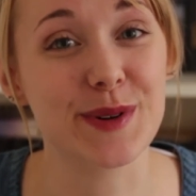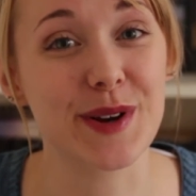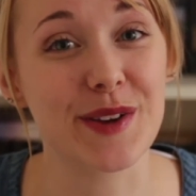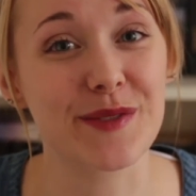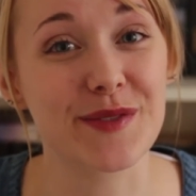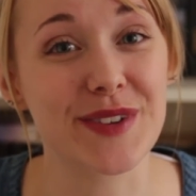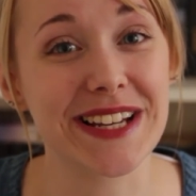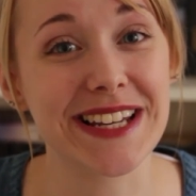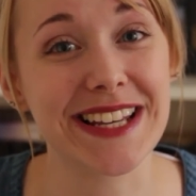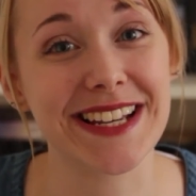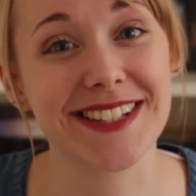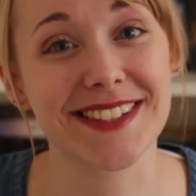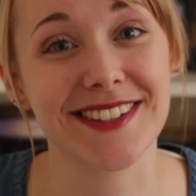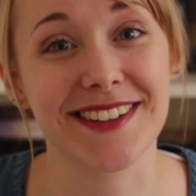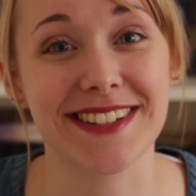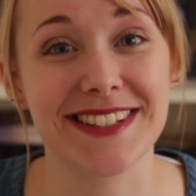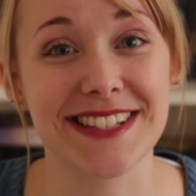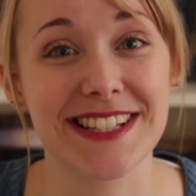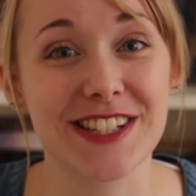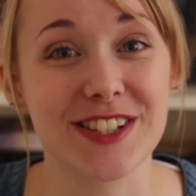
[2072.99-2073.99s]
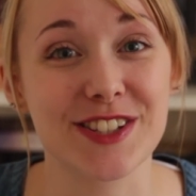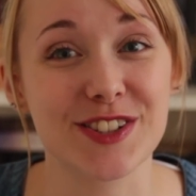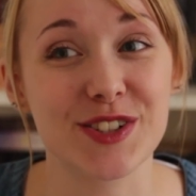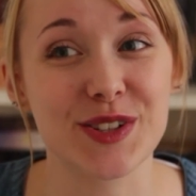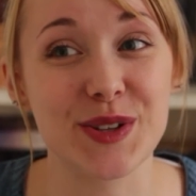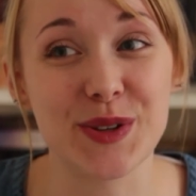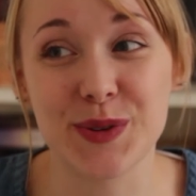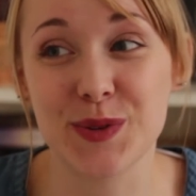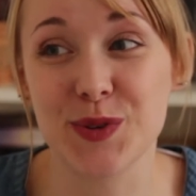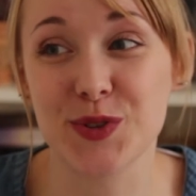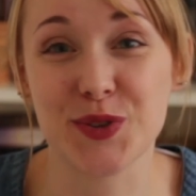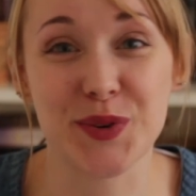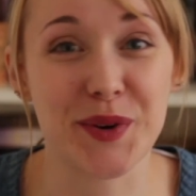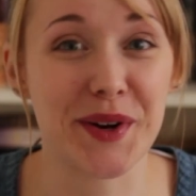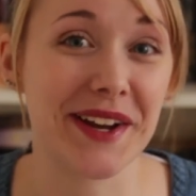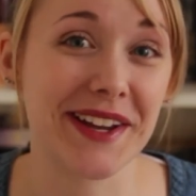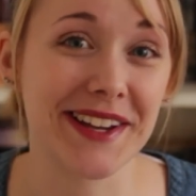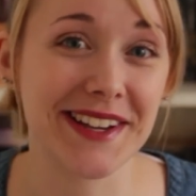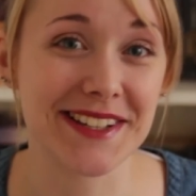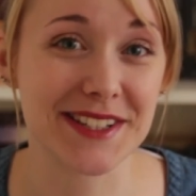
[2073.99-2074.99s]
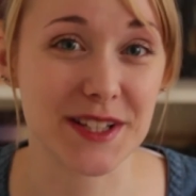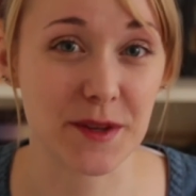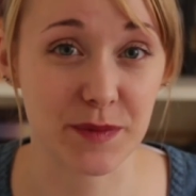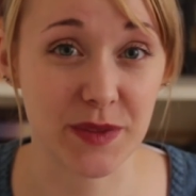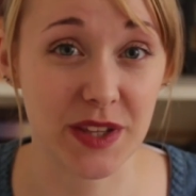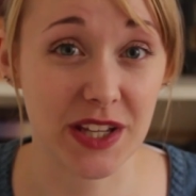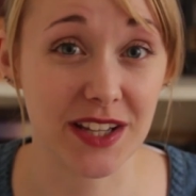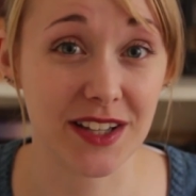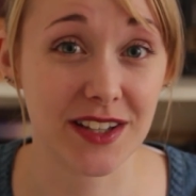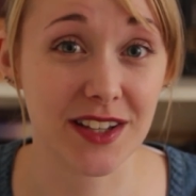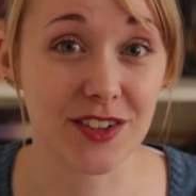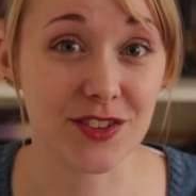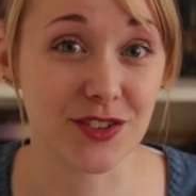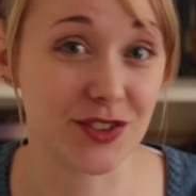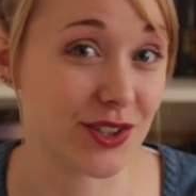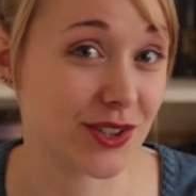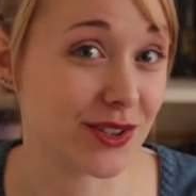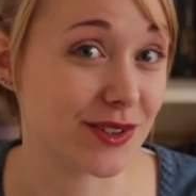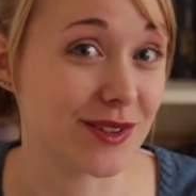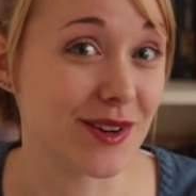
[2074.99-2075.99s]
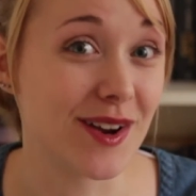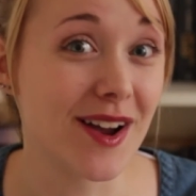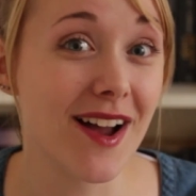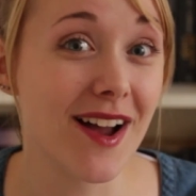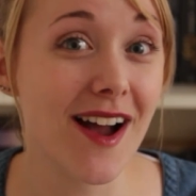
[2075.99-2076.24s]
and I'm really excited to try something new.